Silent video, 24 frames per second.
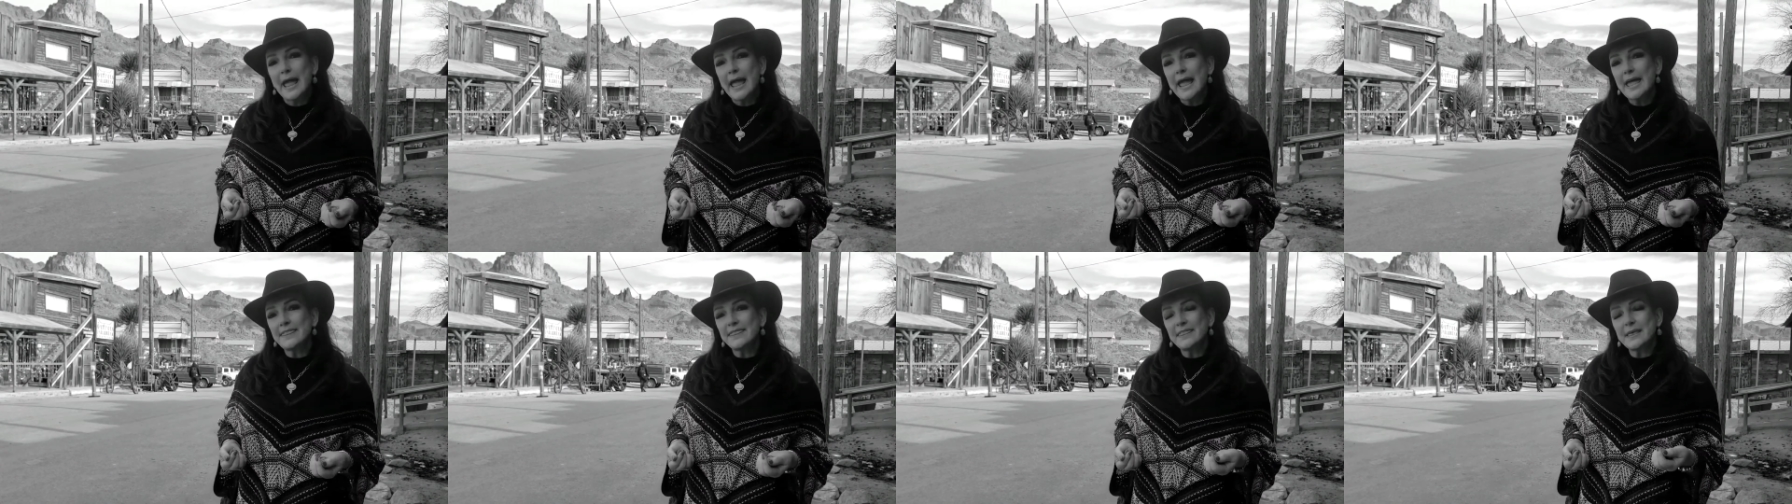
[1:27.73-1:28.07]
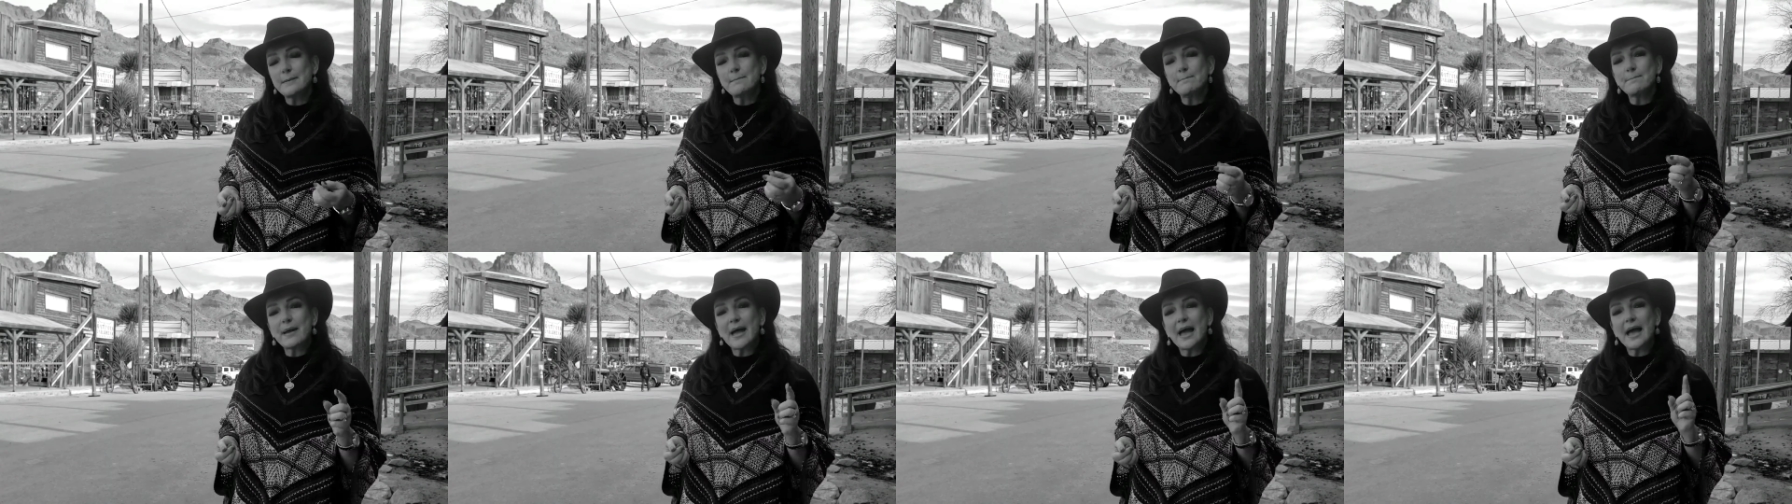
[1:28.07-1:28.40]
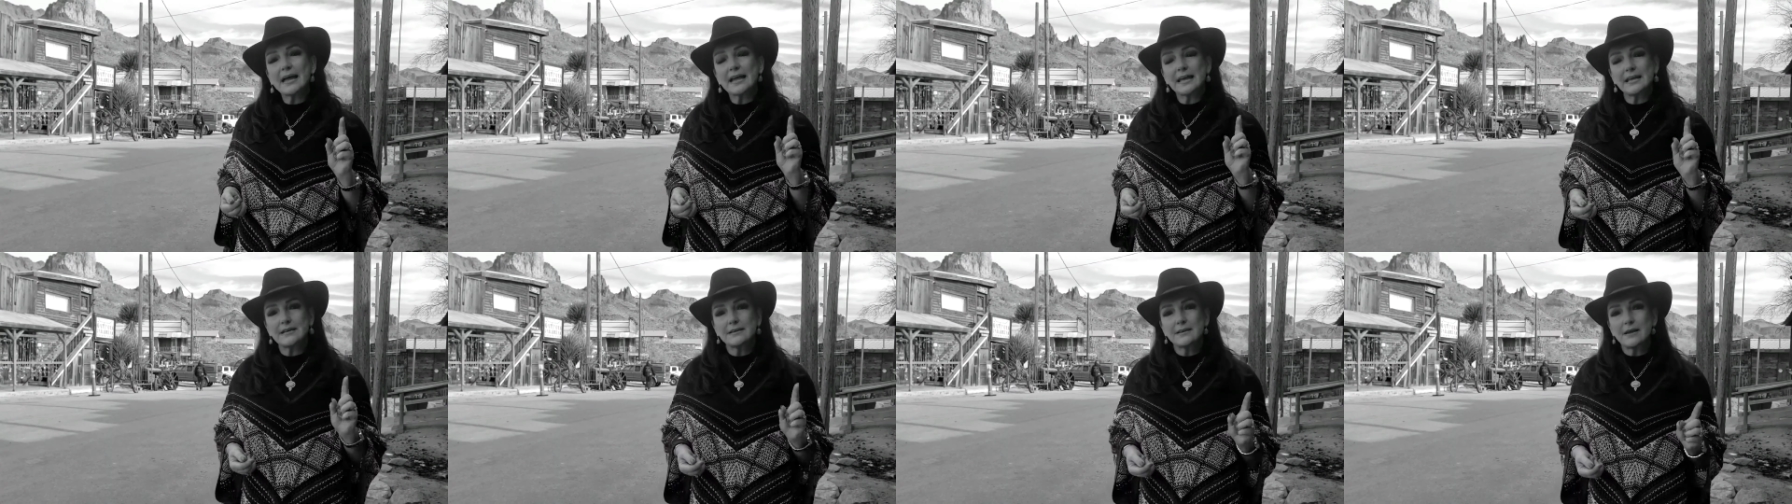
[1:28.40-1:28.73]
And then
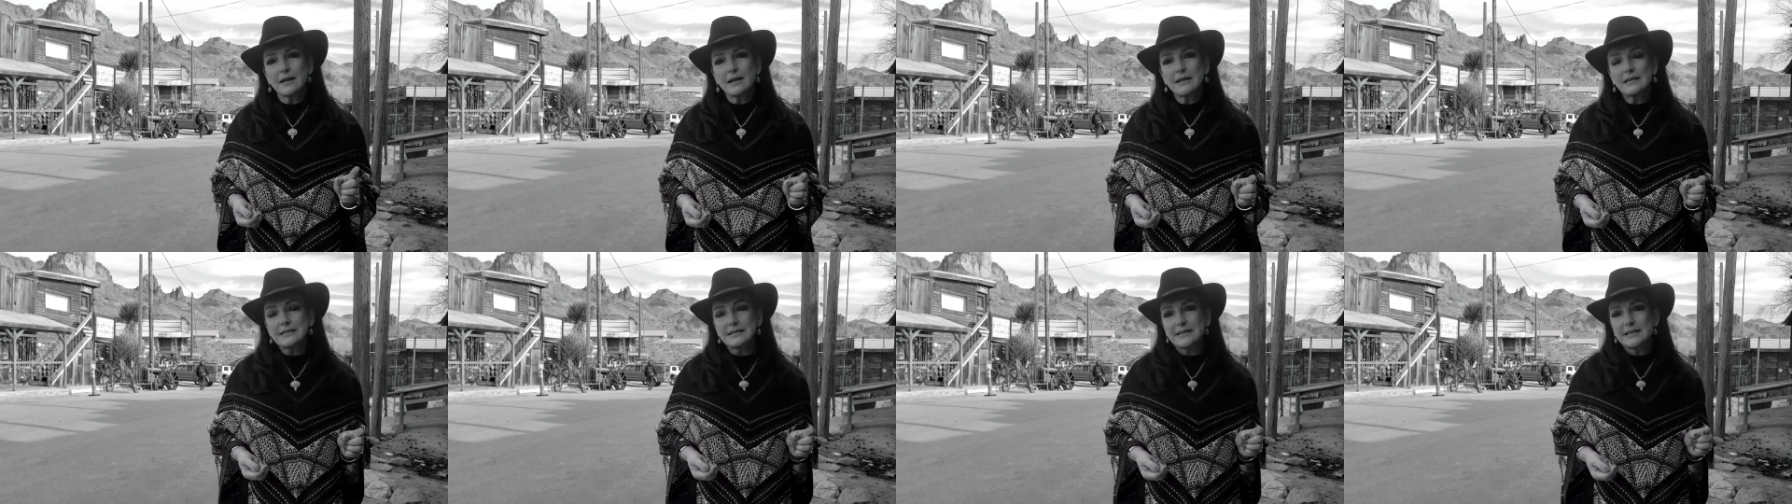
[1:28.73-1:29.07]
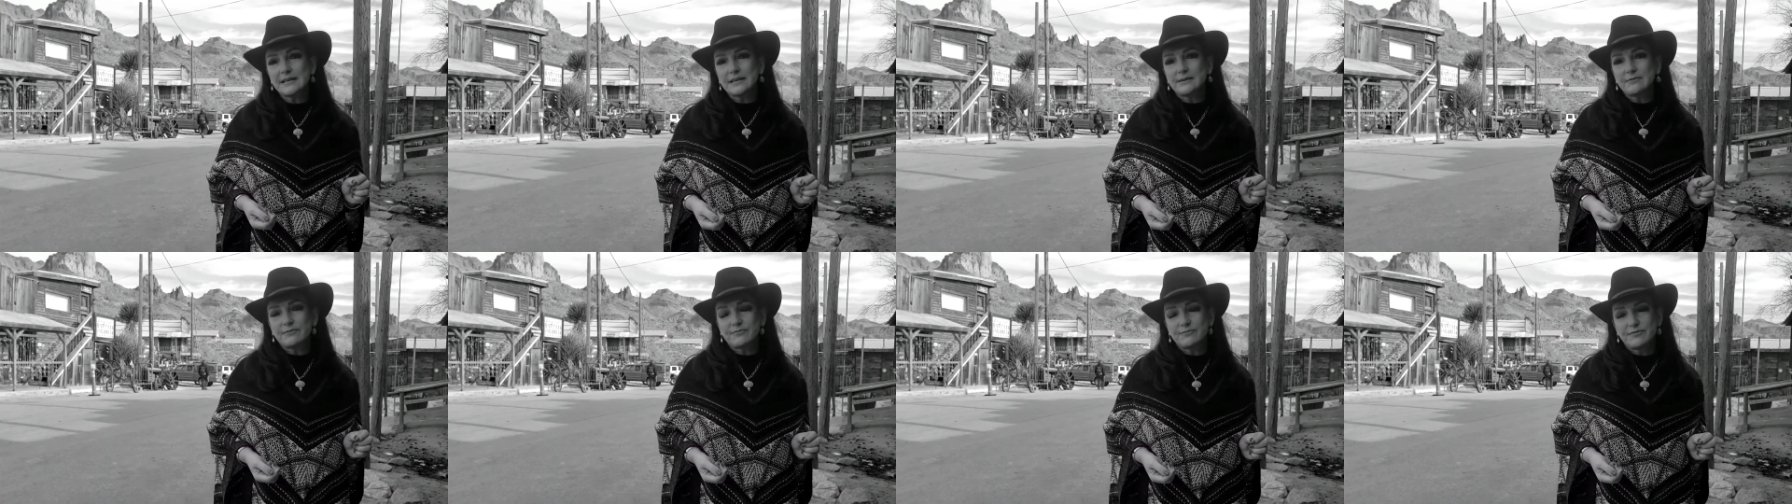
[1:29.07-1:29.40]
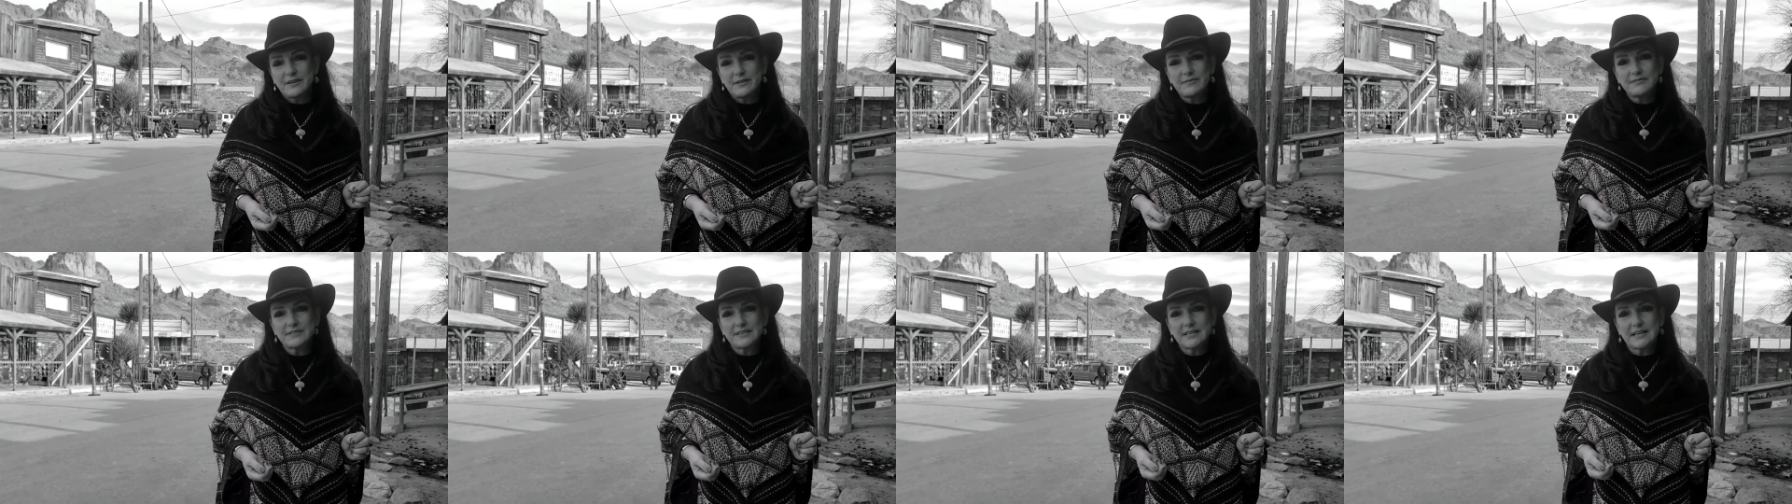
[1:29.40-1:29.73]
back in
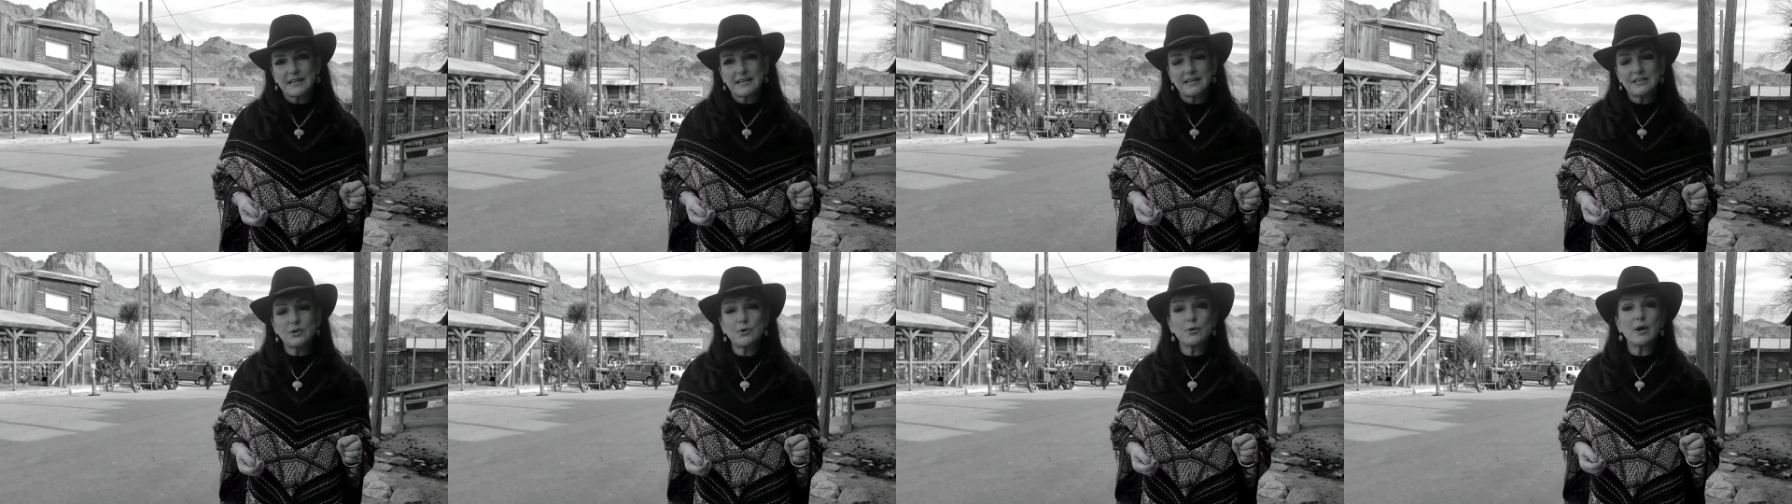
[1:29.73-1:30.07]
1915,